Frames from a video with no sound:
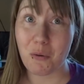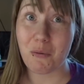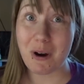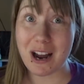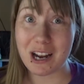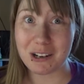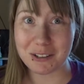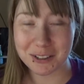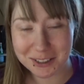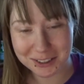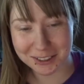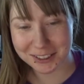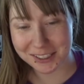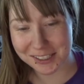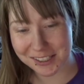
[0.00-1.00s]
wow,
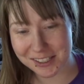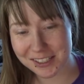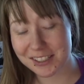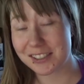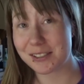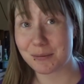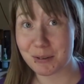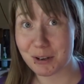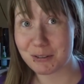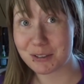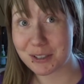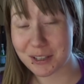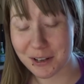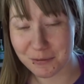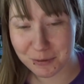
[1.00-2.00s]
because because I'm not
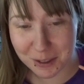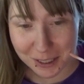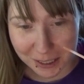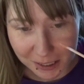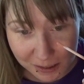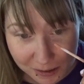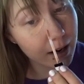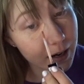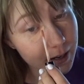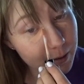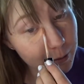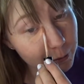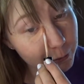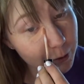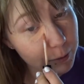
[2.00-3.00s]
really that funny. I
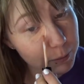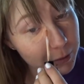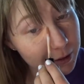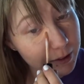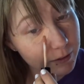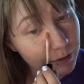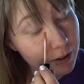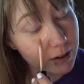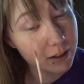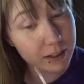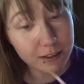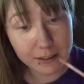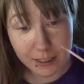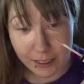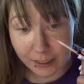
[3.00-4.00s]
am a firm believer
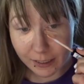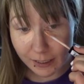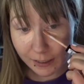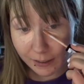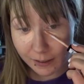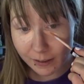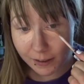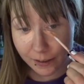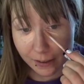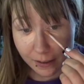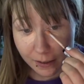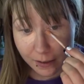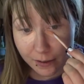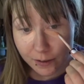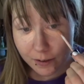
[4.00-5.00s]
in taking
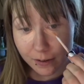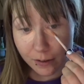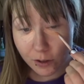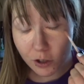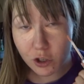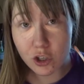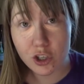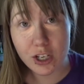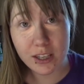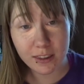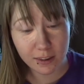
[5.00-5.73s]
the shit